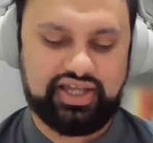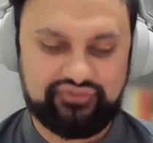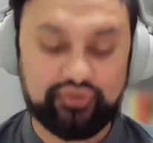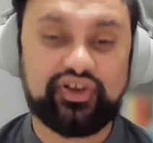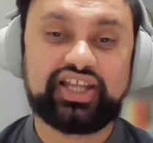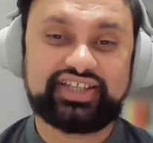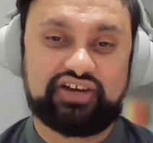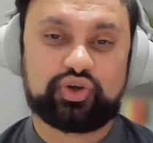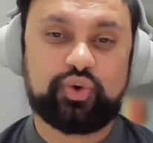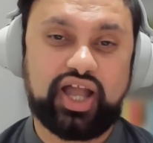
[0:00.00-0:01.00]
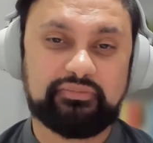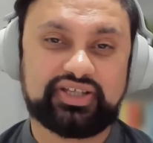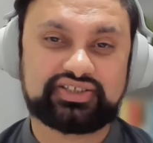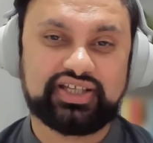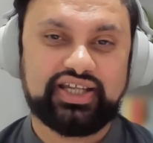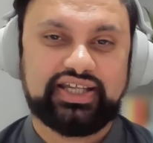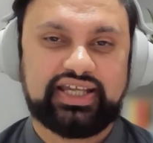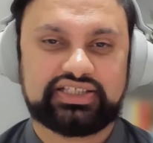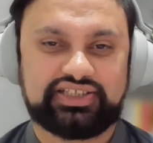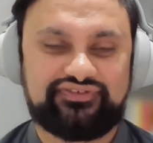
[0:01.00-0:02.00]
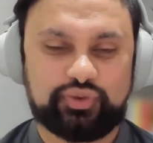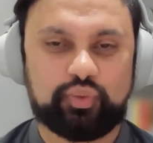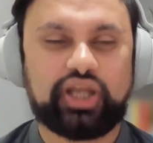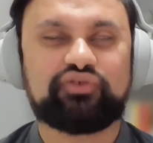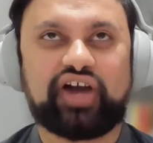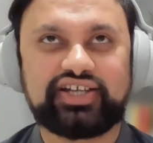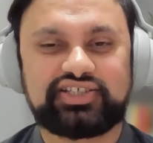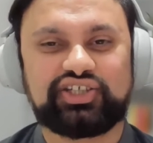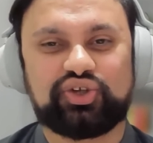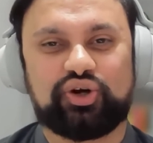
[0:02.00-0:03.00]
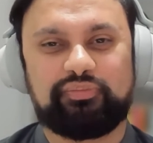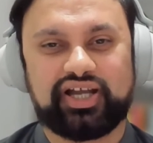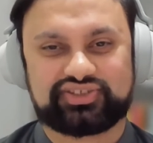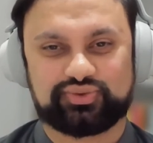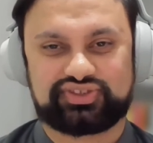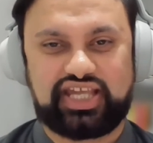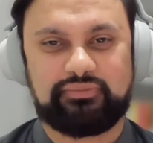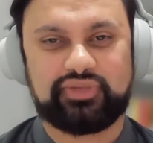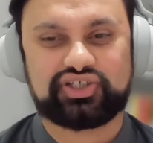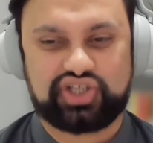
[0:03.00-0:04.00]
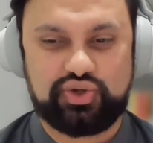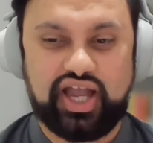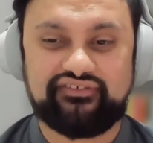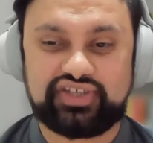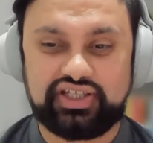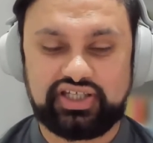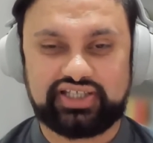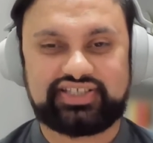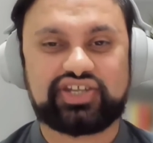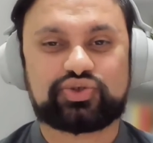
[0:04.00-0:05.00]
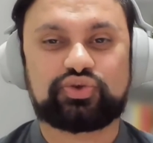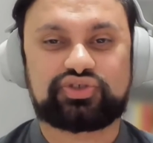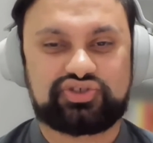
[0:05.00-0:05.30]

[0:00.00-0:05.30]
fulfilling that requirement is if when writing your personal statement you have the essential